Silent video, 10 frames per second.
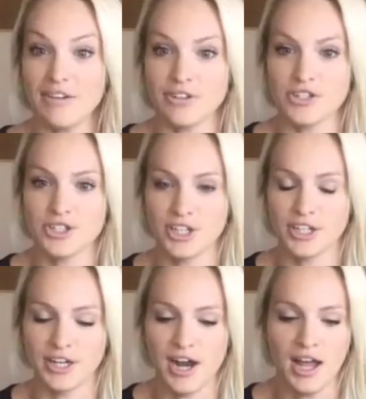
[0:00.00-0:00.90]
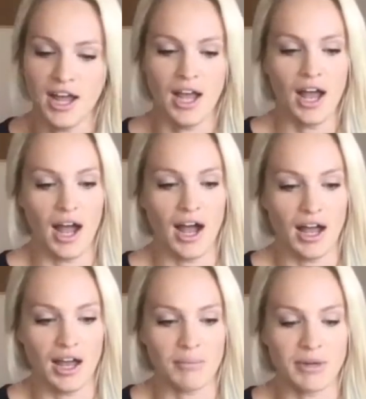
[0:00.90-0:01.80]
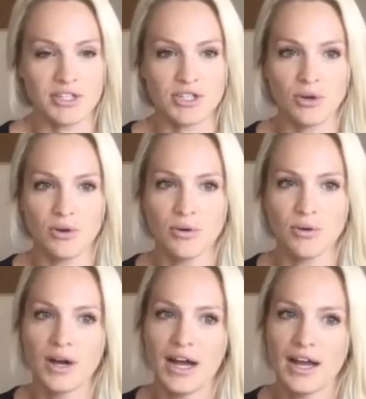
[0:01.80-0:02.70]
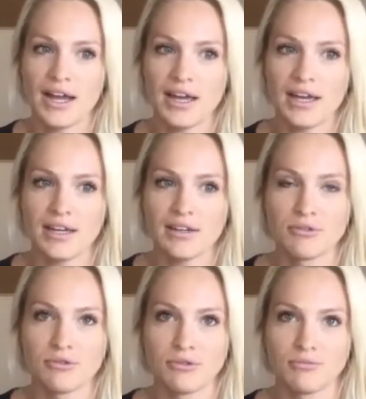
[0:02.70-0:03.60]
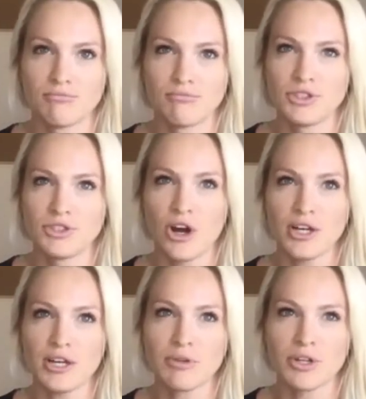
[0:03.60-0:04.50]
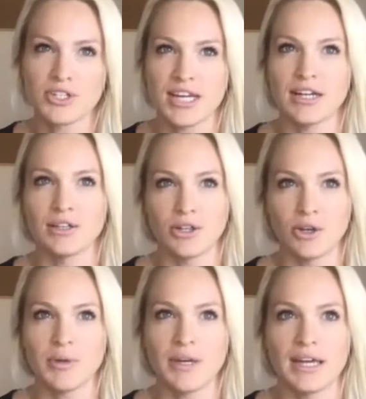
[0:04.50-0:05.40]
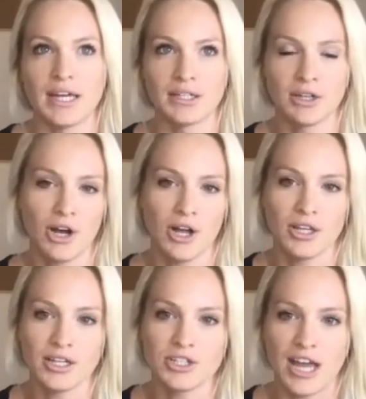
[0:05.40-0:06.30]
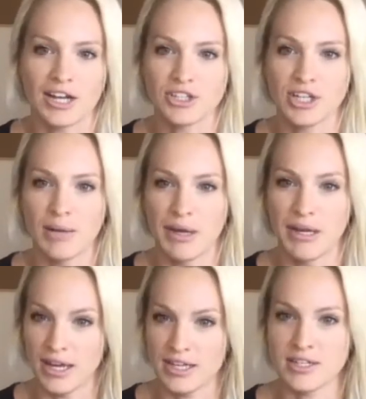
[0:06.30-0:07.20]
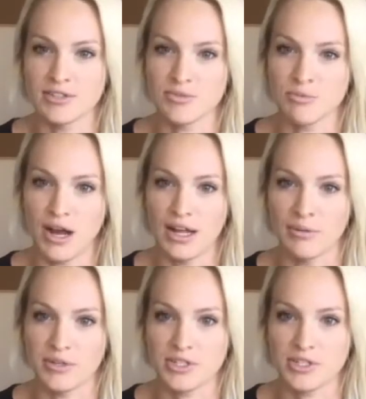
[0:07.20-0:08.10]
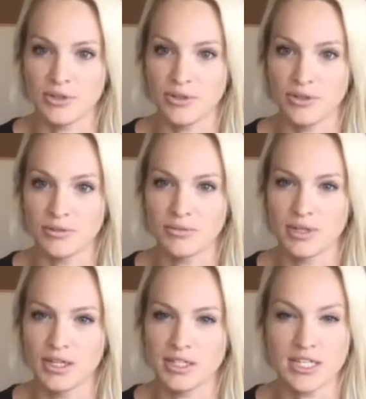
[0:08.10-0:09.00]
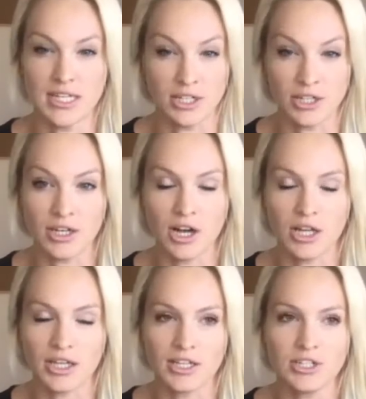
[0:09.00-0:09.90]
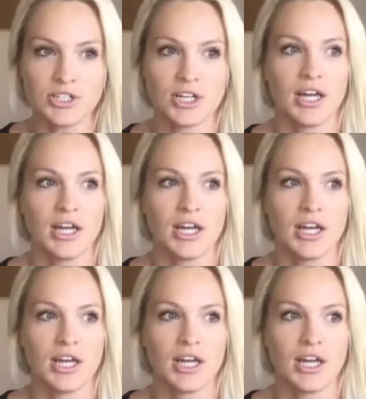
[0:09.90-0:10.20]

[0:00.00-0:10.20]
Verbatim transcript: for sure um, so I started real estate a little bit in college. I actually got my license while I was still a senior in college.